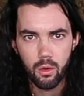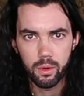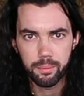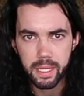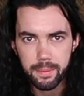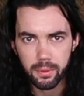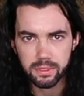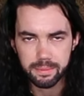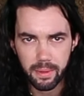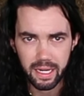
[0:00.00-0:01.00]
when people
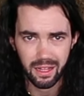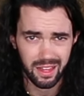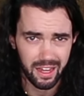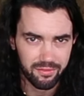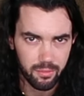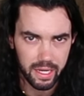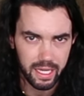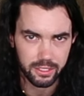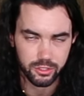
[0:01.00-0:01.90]
spend a lot of money on a